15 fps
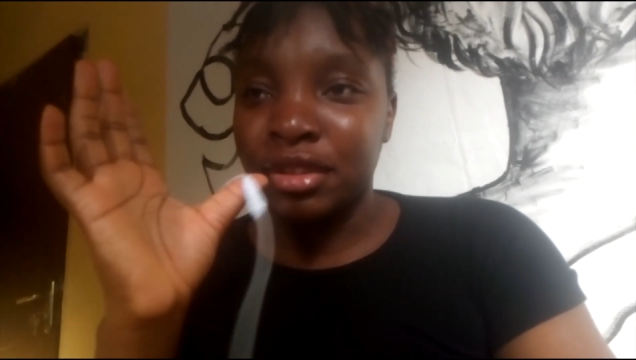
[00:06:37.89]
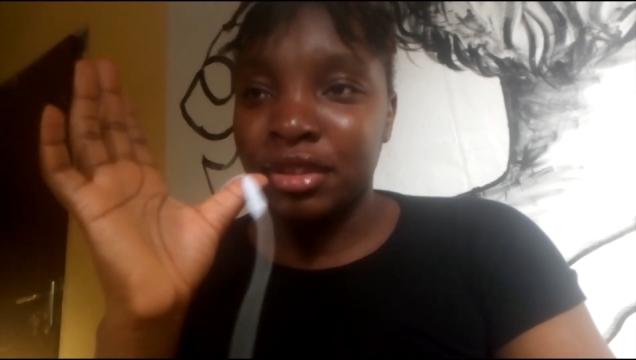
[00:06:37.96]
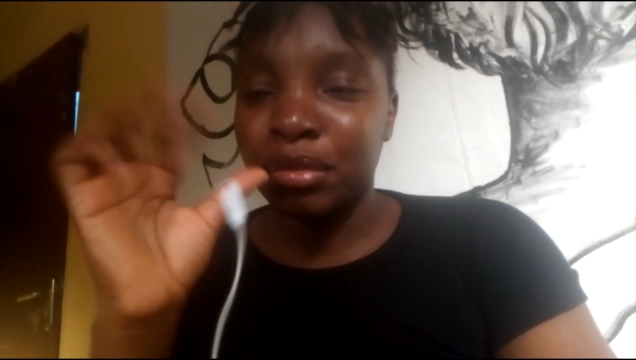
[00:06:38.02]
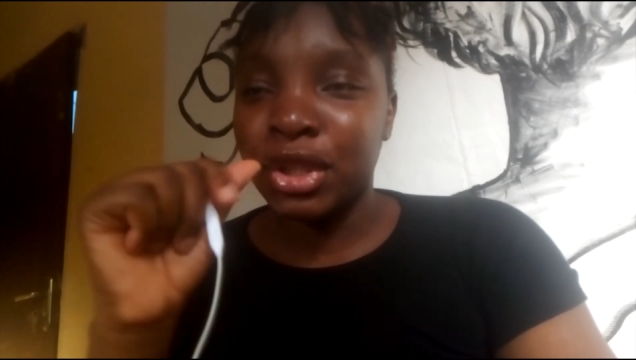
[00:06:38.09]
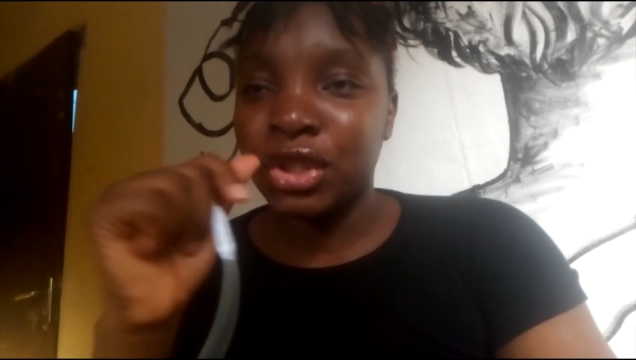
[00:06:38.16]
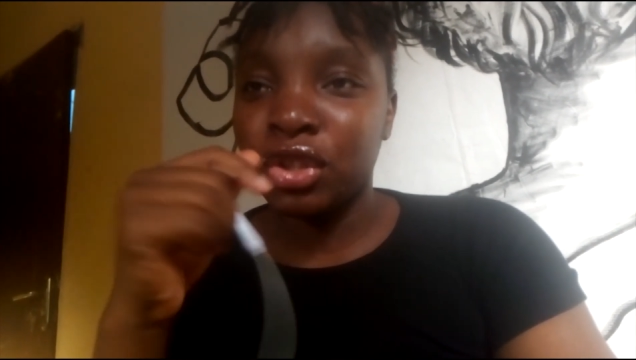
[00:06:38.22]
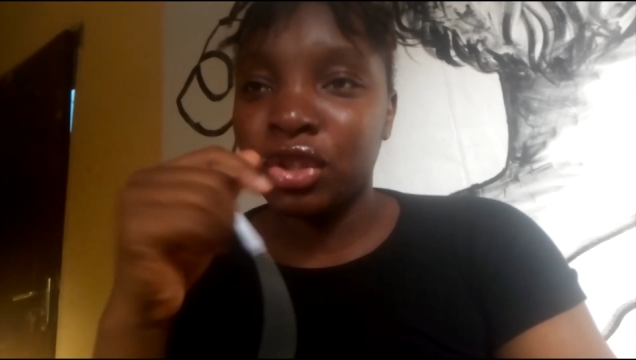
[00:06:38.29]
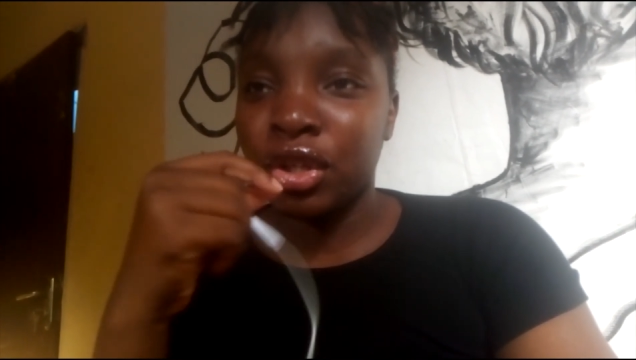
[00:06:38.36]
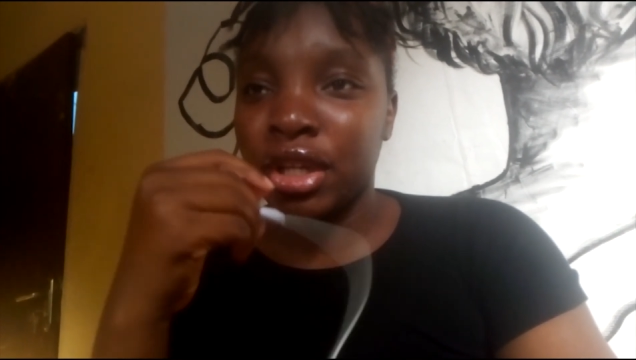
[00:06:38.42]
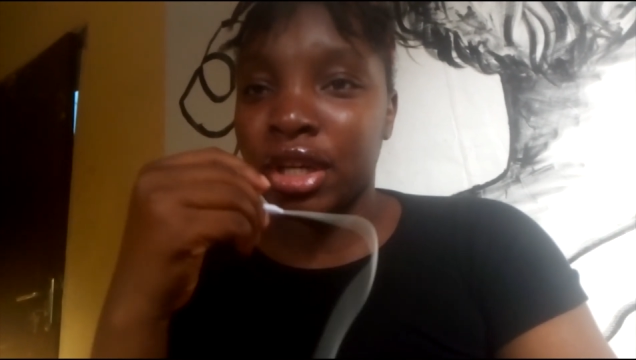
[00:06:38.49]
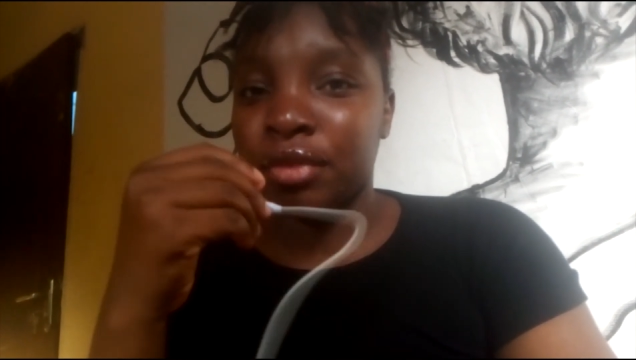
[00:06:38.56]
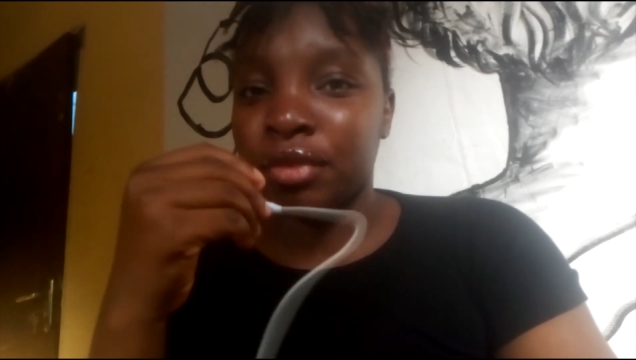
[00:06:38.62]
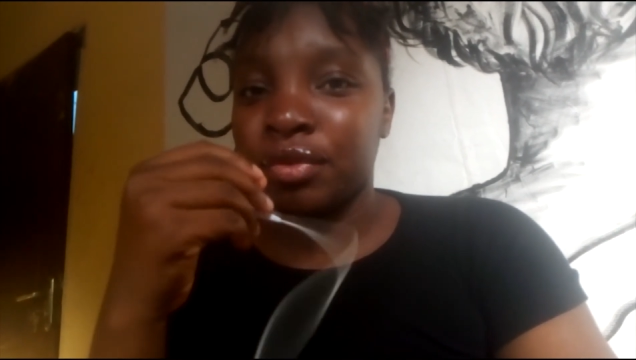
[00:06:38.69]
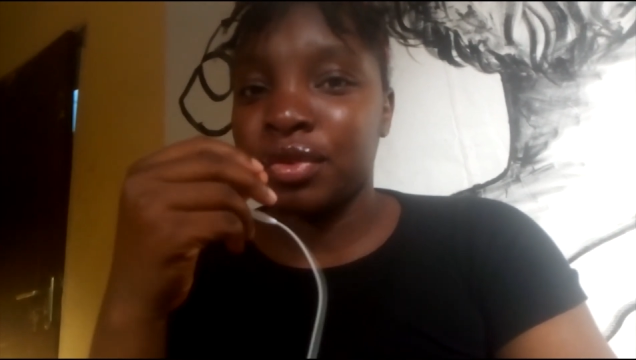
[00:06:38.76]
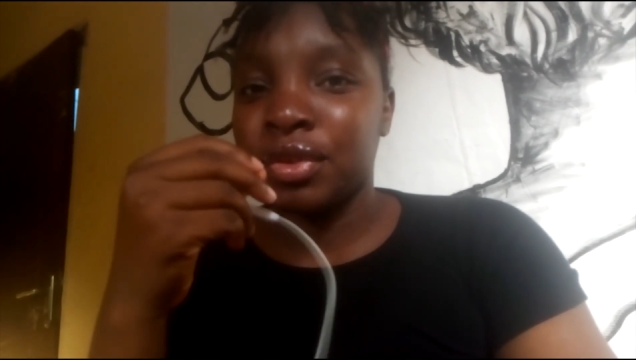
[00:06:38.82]
make sure you
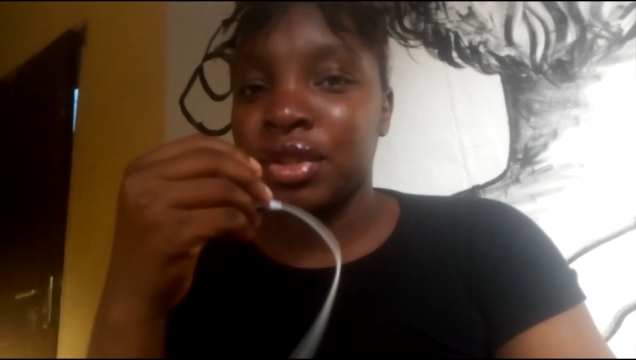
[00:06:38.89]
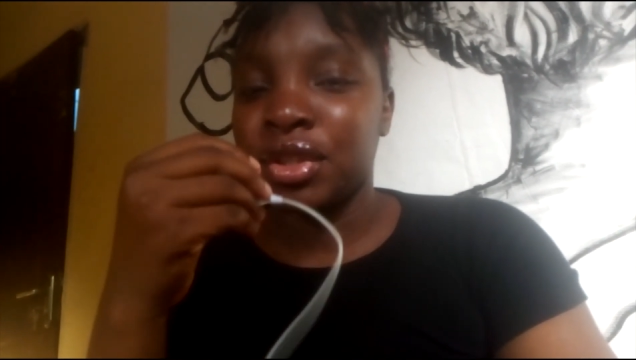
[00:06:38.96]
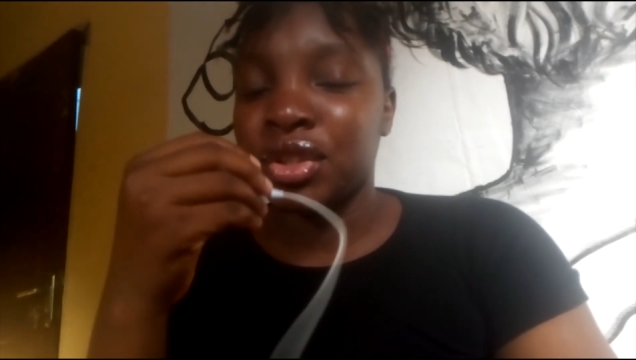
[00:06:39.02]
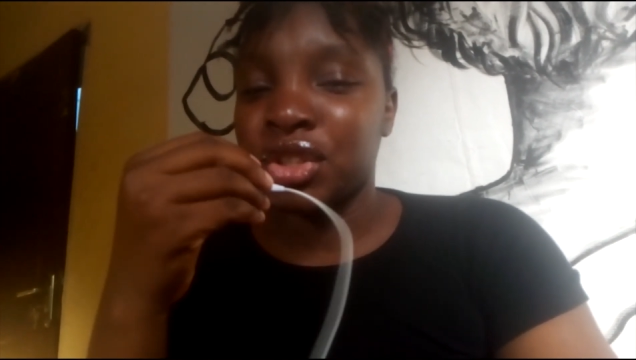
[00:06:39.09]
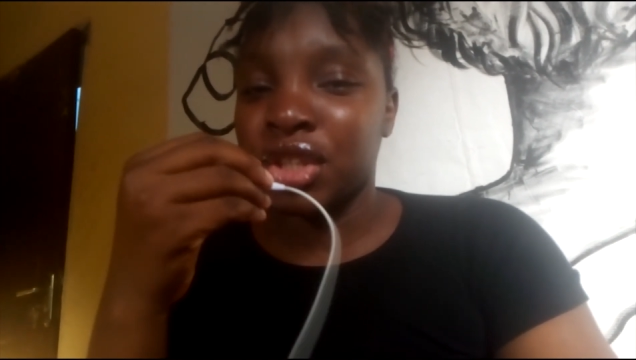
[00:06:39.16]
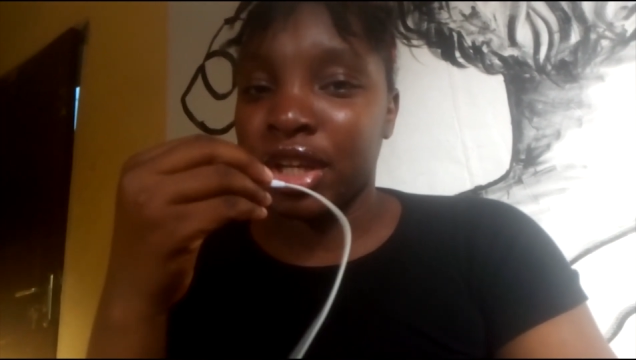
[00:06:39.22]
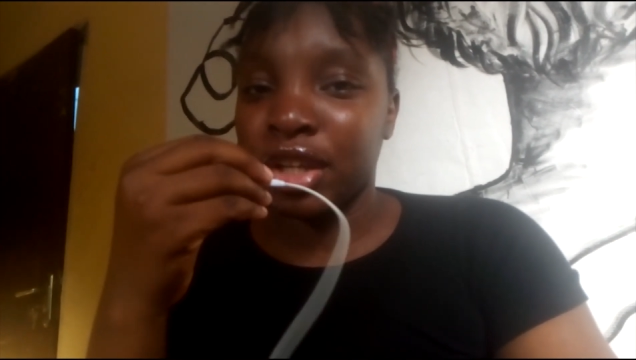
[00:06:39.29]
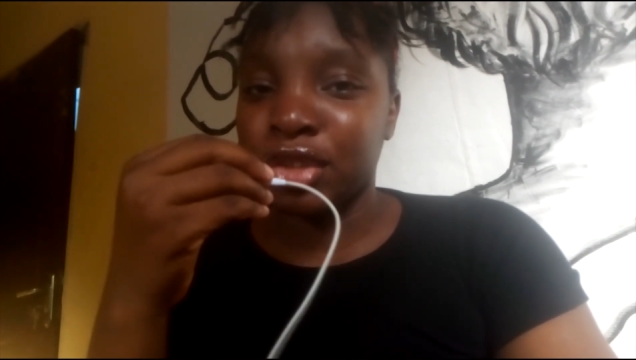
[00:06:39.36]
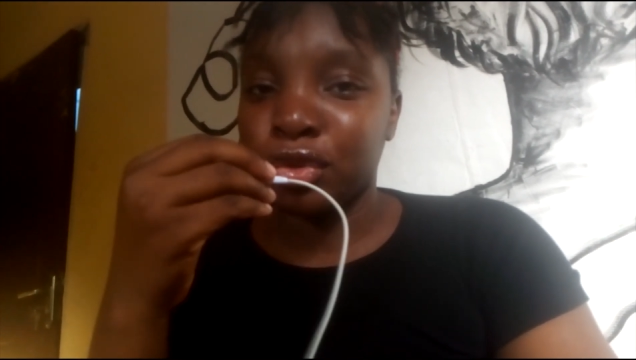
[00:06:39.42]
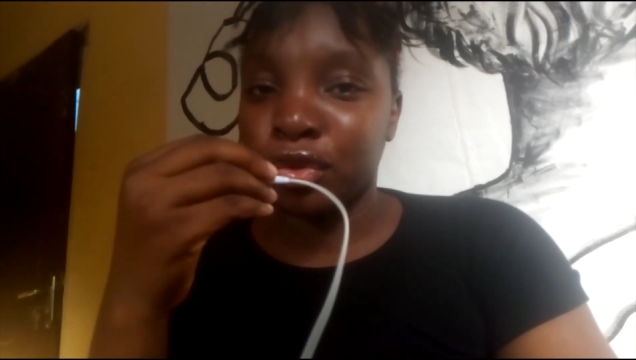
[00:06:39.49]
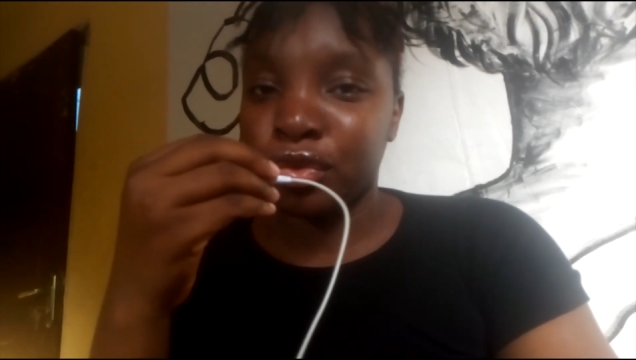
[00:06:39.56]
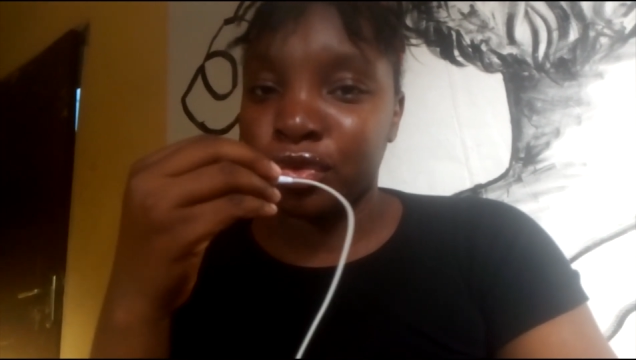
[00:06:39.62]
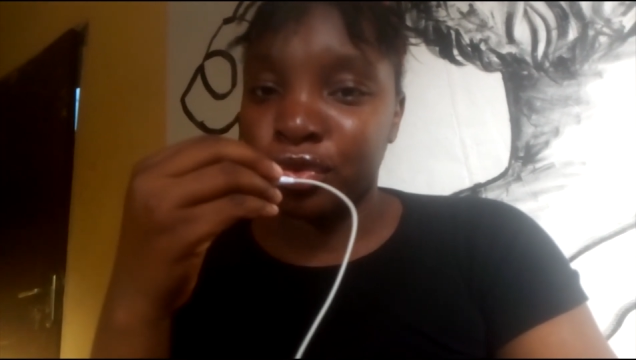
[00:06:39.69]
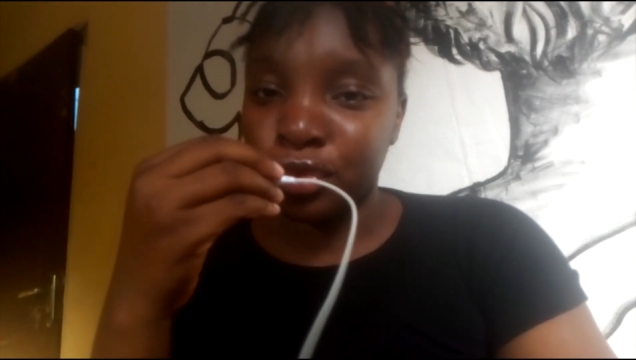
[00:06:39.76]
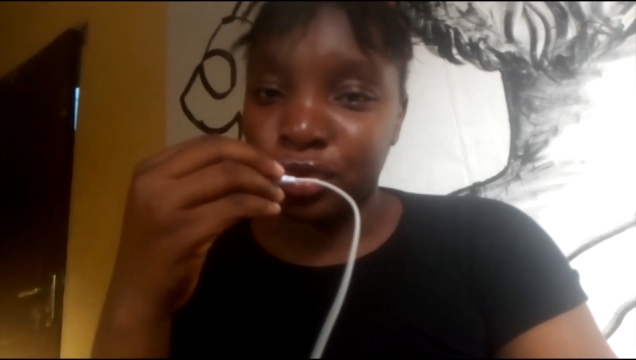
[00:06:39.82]
have each class of
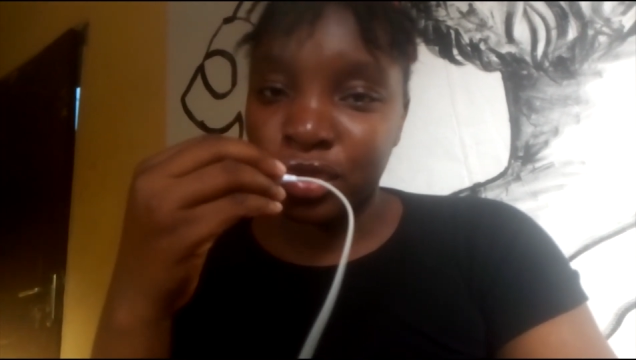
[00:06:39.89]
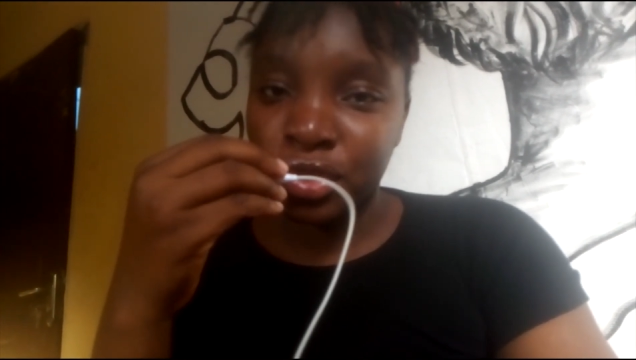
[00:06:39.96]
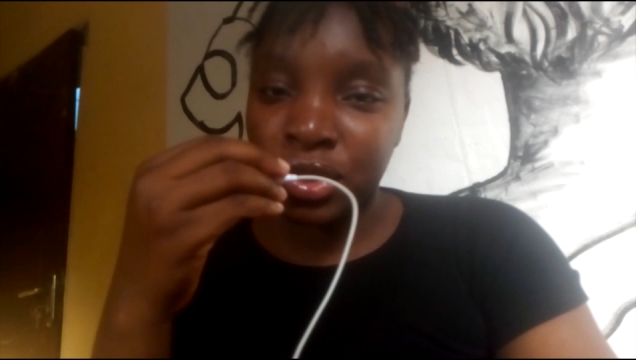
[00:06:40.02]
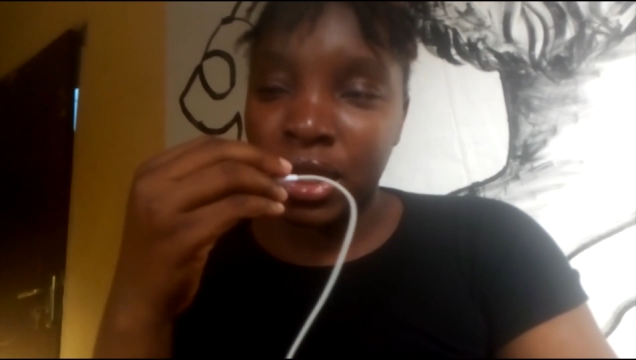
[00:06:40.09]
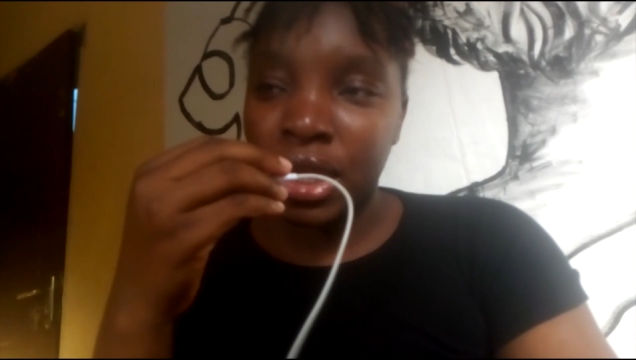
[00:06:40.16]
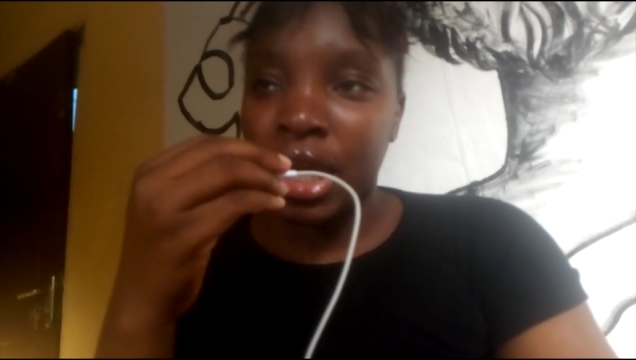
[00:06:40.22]
food